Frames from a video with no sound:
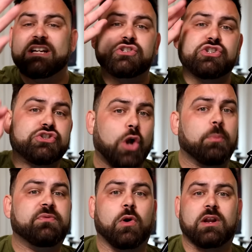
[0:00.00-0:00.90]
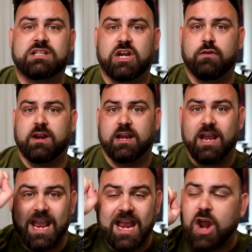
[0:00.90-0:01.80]
stop volunteering
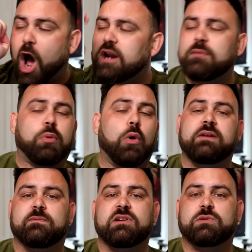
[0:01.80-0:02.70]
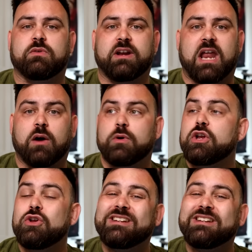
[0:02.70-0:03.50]
It, unimportant information to me right now.